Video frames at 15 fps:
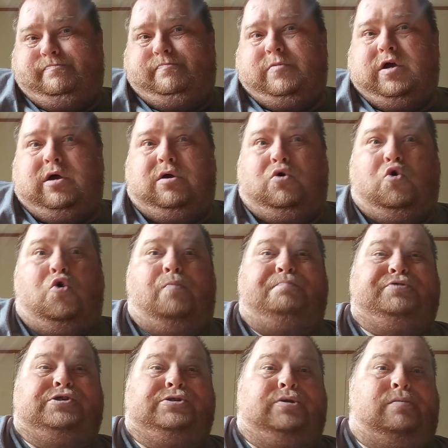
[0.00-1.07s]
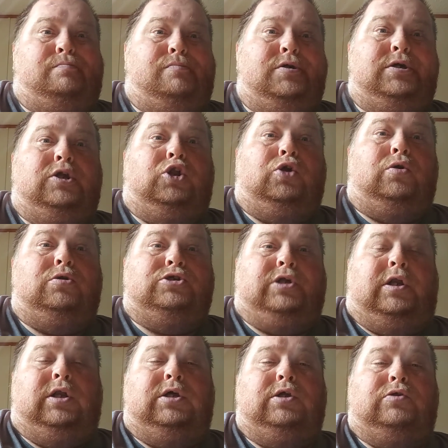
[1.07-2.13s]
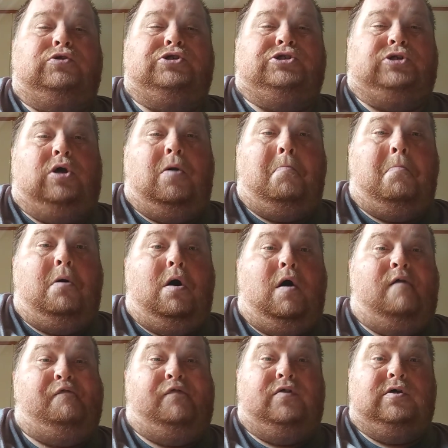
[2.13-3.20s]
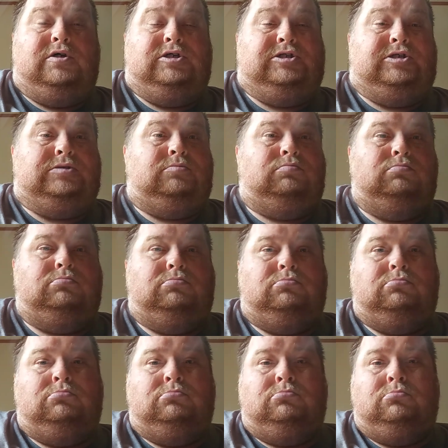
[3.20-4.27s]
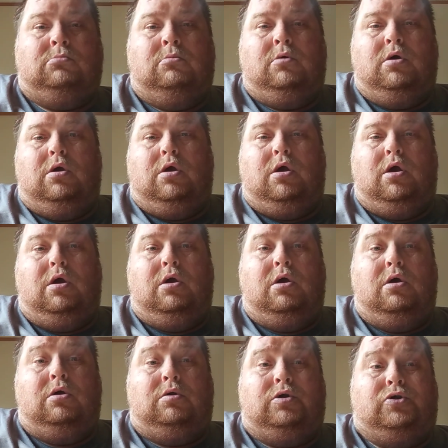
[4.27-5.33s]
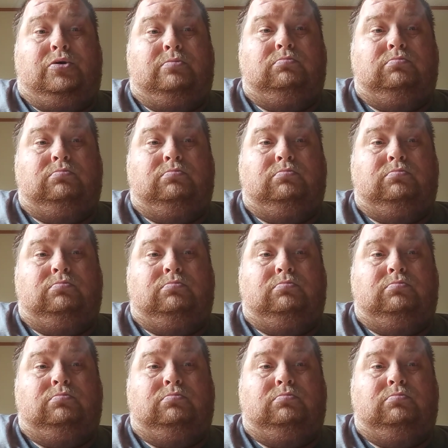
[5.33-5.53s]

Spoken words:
I hope somebody learns a little something off of this. And,